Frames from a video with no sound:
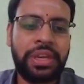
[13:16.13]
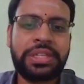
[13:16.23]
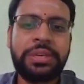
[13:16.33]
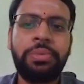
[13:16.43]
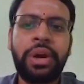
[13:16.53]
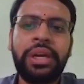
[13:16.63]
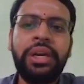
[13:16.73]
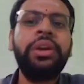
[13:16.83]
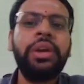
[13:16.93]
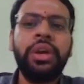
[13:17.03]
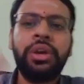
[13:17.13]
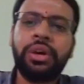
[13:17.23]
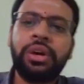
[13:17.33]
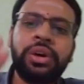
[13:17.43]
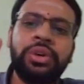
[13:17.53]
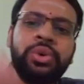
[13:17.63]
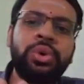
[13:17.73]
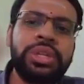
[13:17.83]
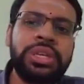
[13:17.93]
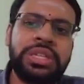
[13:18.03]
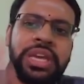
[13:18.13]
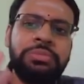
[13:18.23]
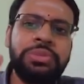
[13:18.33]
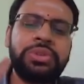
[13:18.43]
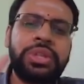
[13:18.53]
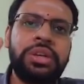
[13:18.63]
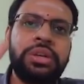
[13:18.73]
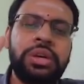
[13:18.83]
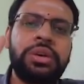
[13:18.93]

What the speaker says: It's important you know these names so that